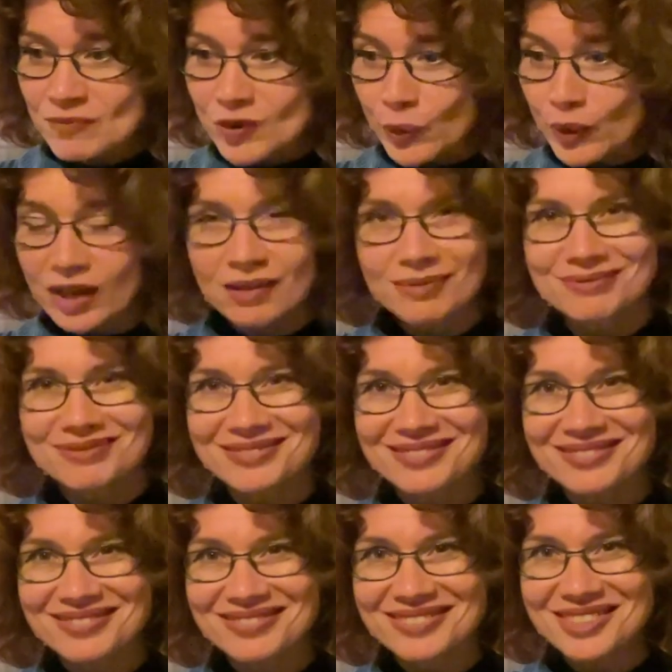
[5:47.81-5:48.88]
Well,
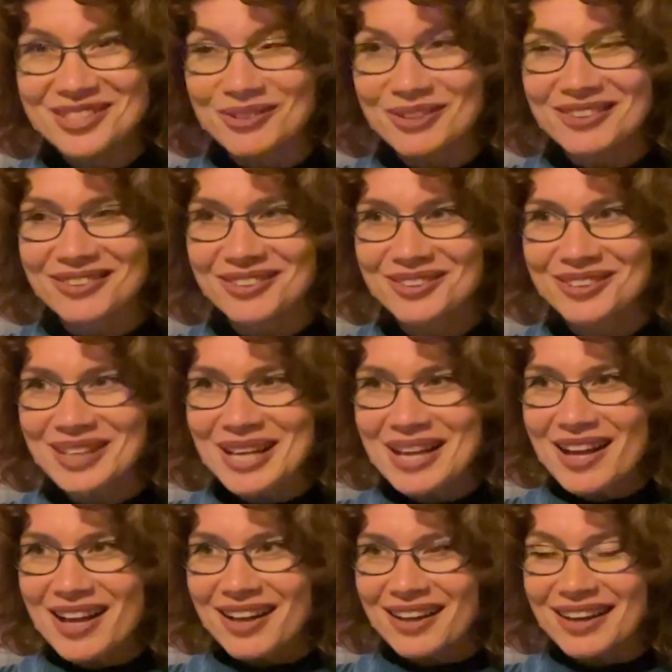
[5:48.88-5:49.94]
so I thought,
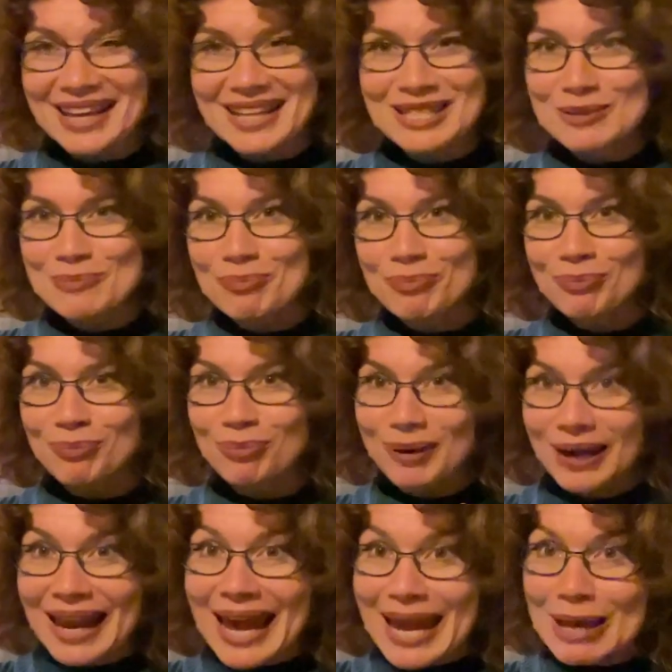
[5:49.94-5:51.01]
let's
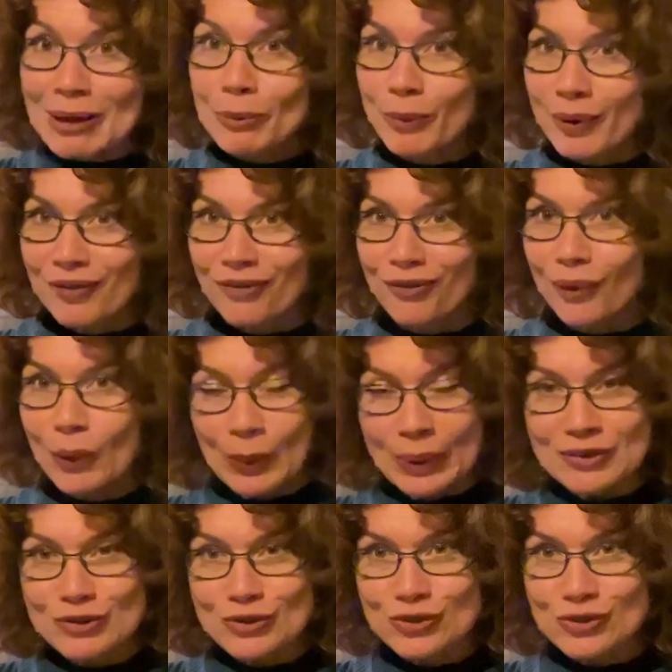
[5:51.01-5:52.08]
play with
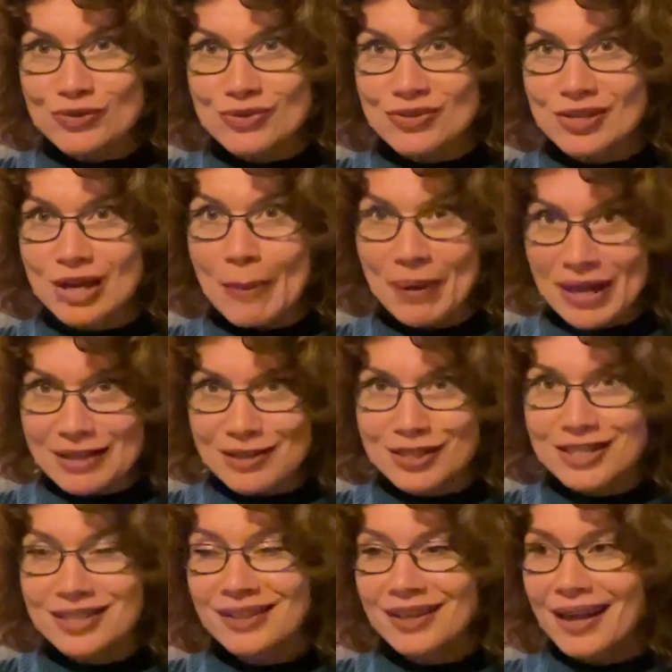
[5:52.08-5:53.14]
questions a bit.